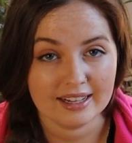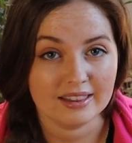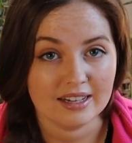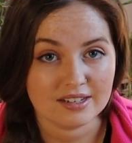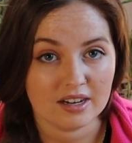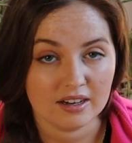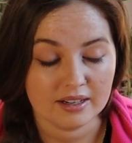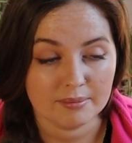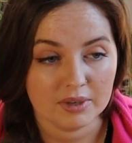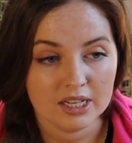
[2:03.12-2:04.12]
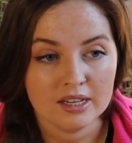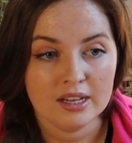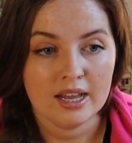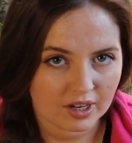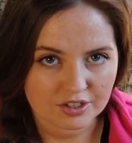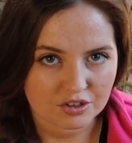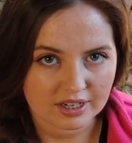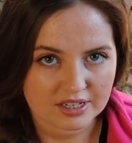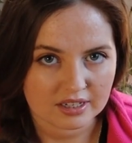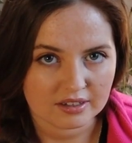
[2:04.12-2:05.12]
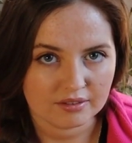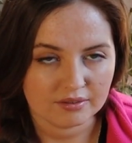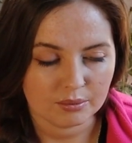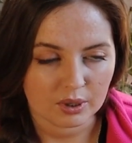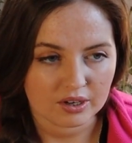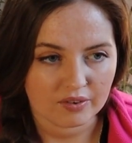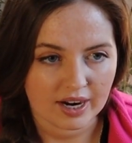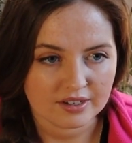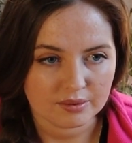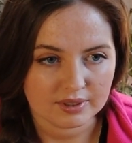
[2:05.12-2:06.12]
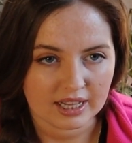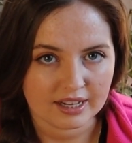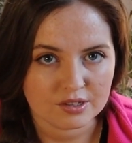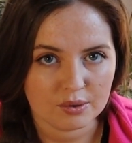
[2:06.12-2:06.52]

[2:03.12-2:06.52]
at that time. I try to work around it with that.